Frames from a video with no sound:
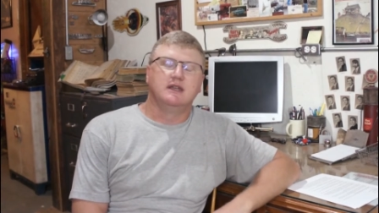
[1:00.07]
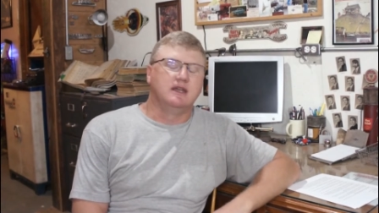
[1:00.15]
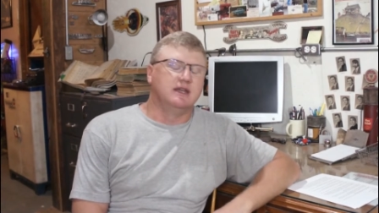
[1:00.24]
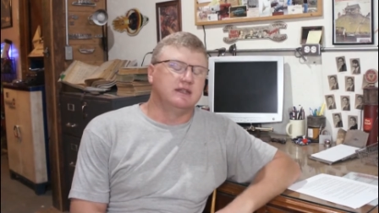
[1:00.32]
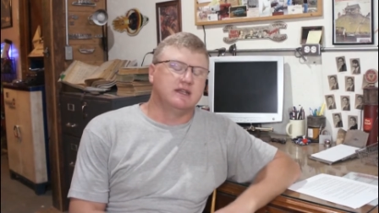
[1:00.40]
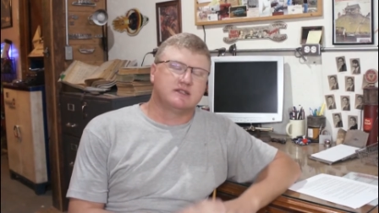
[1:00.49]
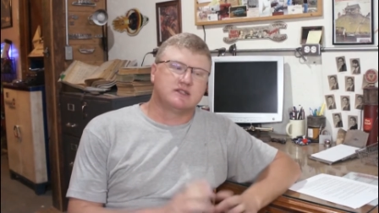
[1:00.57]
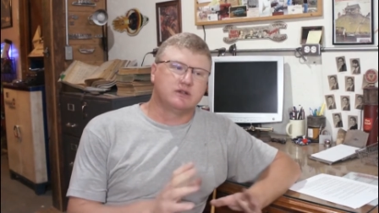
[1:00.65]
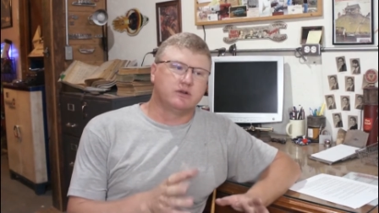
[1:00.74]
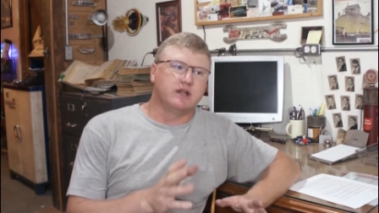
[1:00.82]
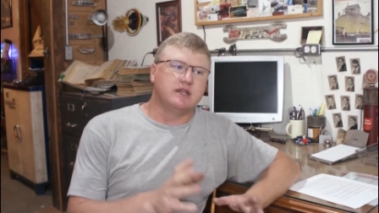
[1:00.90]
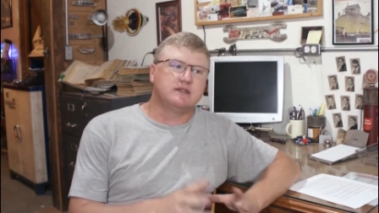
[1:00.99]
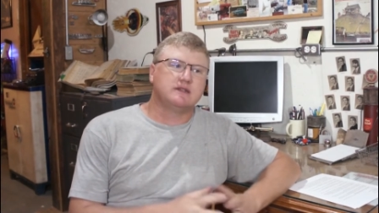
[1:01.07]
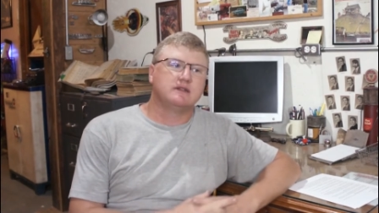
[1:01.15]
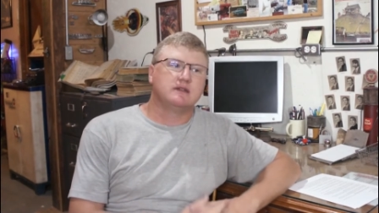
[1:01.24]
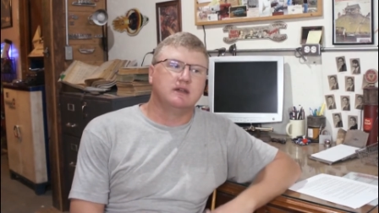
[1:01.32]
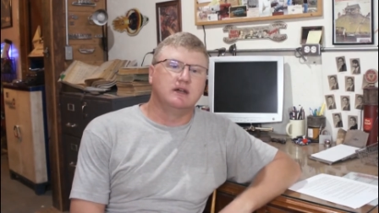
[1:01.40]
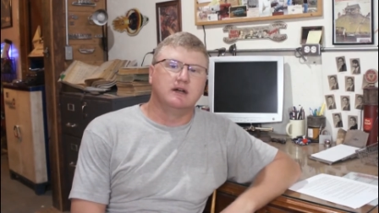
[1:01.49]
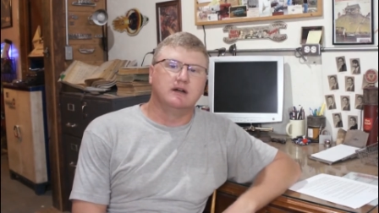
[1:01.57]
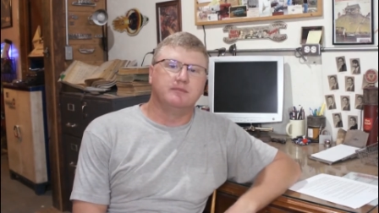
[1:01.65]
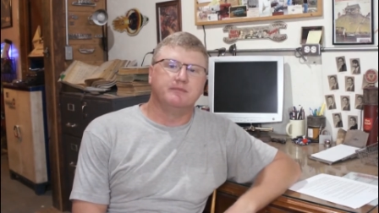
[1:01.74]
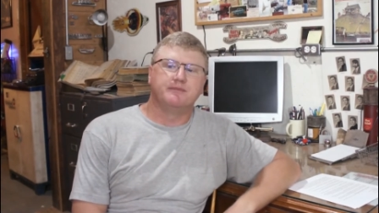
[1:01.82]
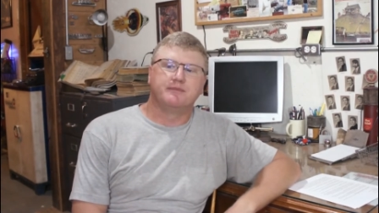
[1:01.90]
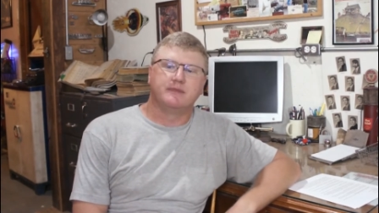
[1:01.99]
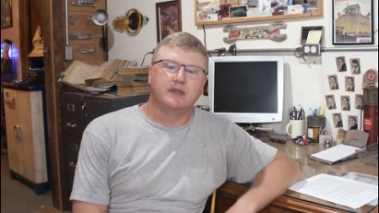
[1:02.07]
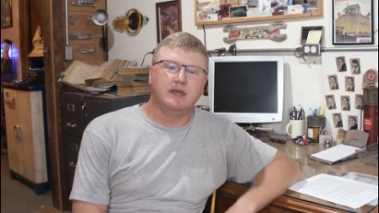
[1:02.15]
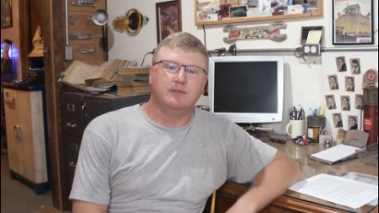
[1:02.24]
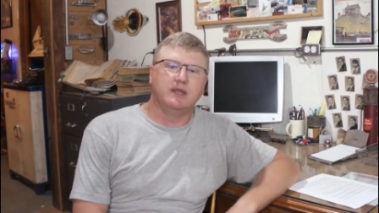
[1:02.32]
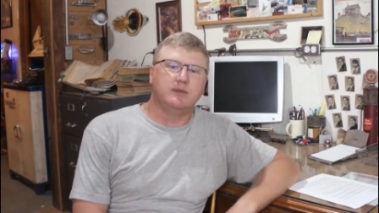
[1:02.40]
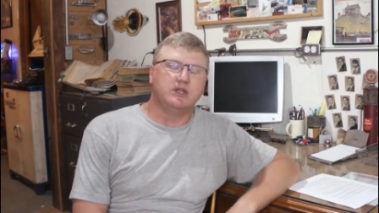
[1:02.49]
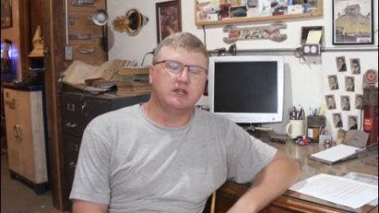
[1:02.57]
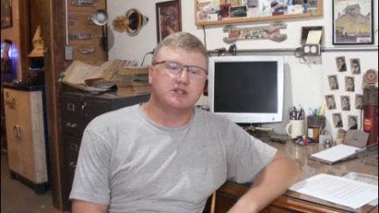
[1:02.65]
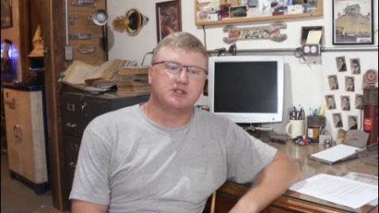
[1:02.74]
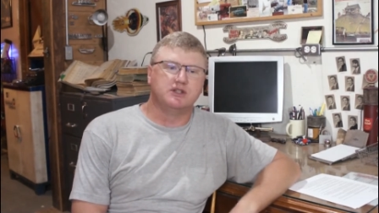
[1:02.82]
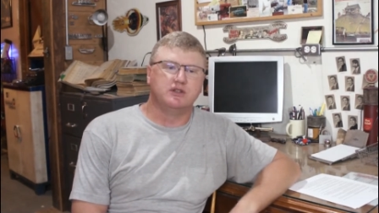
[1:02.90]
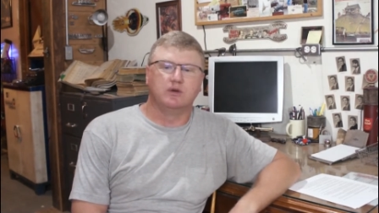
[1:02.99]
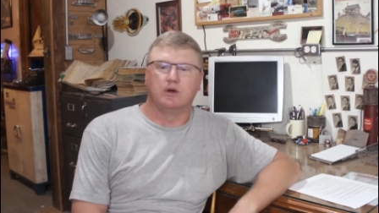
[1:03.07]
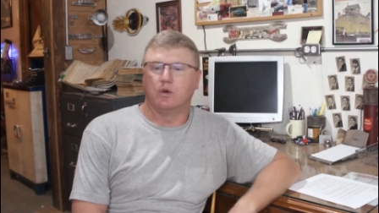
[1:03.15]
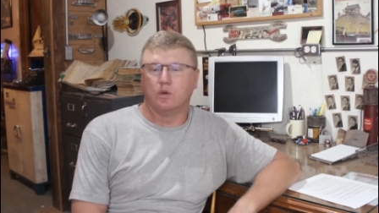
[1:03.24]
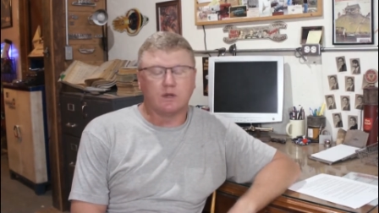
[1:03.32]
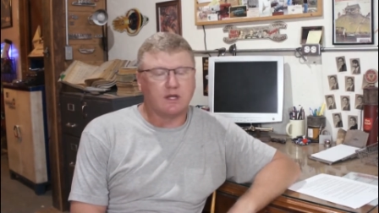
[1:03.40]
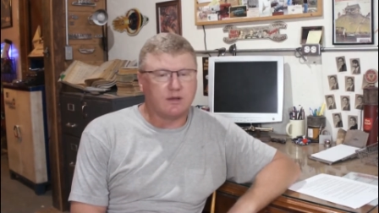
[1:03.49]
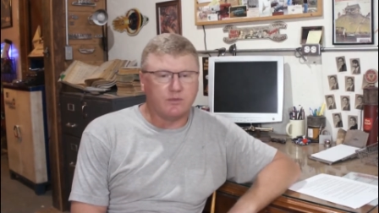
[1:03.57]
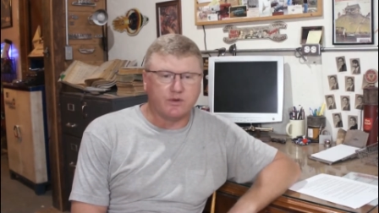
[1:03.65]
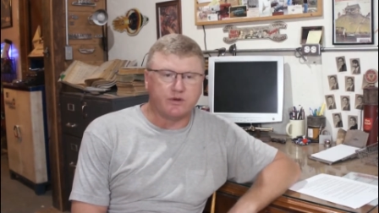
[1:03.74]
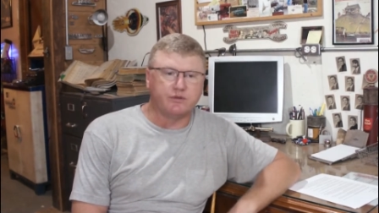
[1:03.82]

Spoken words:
and that's great, and maybe I should do a whole lot more